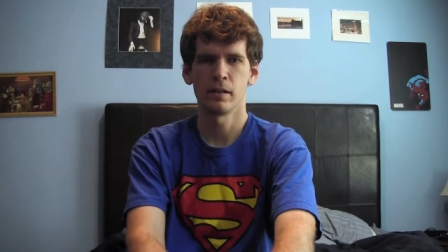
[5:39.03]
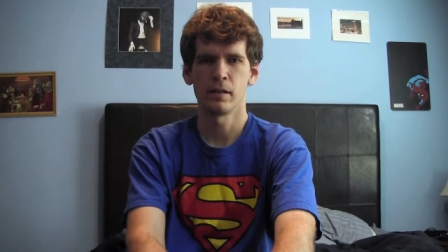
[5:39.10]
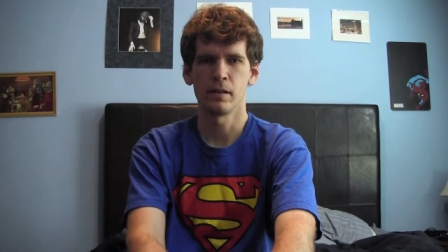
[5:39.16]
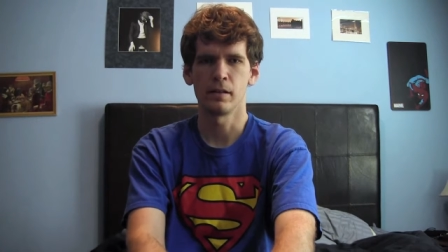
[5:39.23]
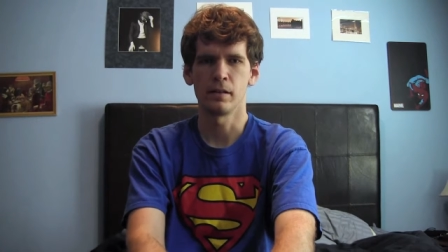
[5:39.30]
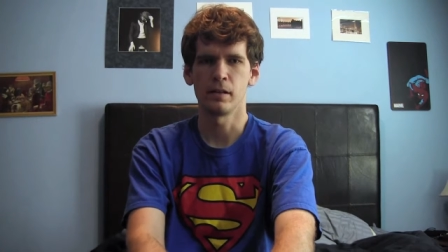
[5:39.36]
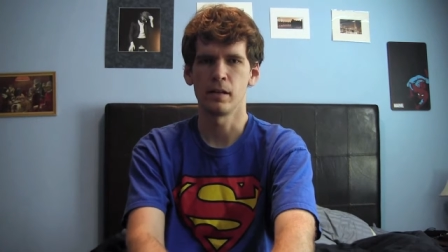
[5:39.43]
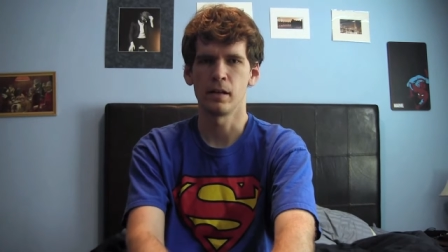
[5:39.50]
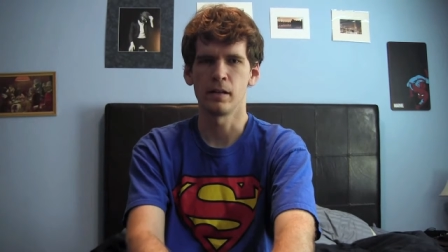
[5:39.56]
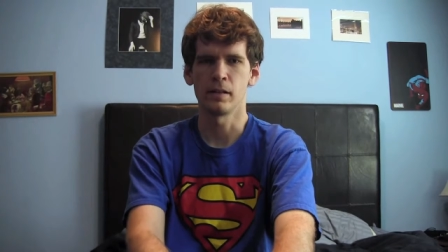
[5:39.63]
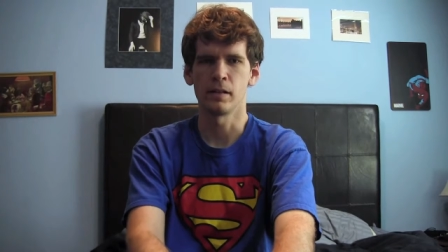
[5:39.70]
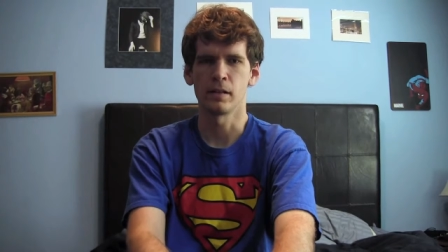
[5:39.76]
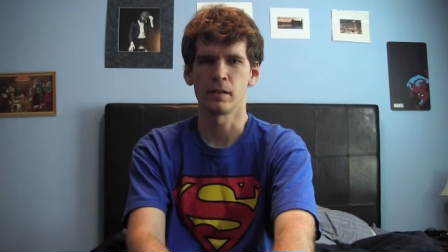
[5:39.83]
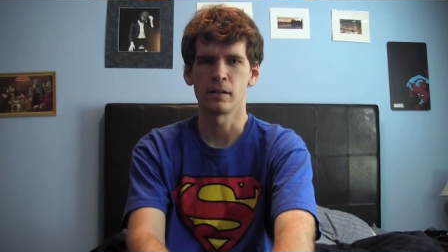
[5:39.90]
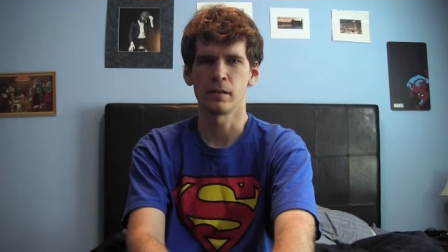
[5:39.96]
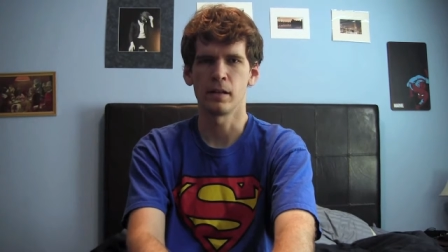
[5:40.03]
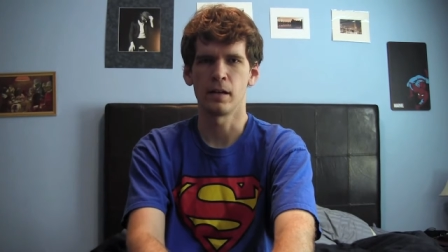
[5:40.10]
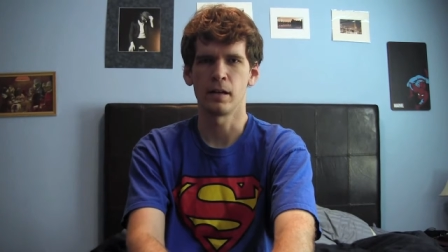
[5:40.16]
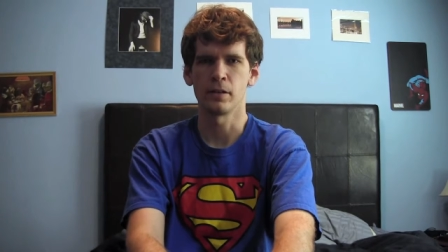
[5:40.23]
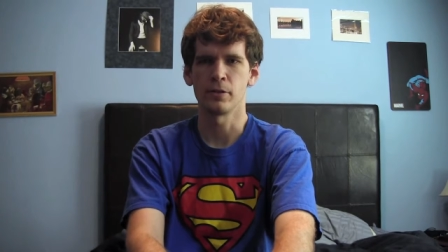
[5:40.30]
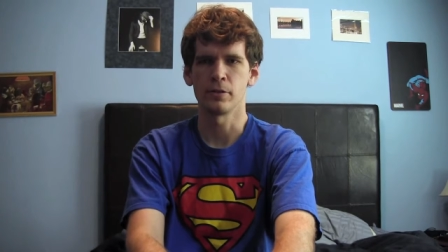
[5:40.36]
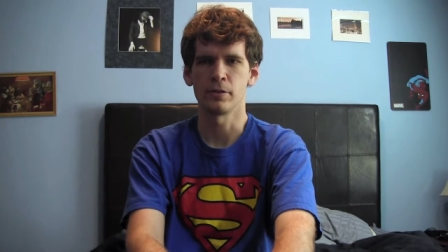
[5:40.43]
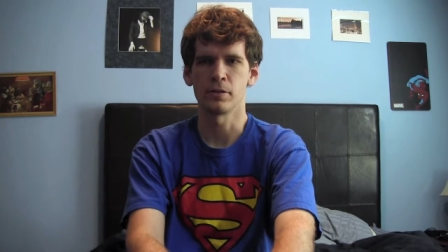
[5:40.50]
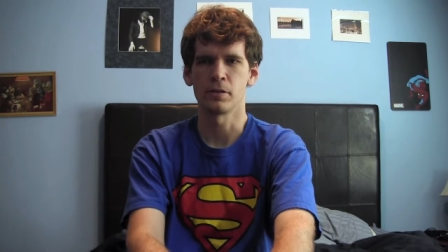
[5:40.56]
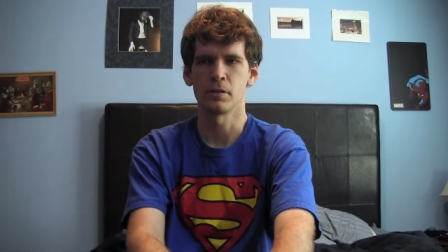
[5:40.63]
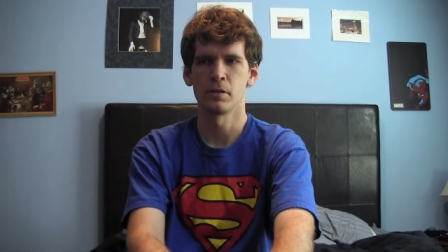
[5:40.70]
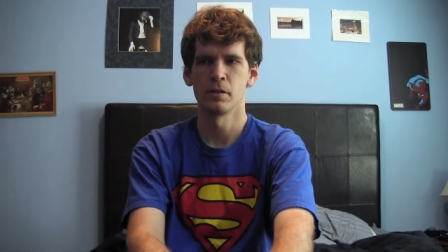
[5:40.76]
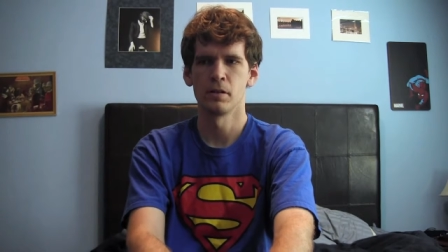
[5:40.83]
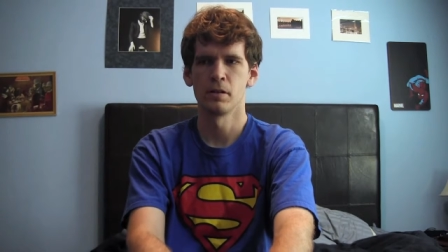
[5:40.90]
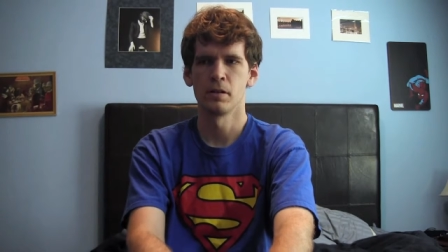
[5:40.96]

and I think that just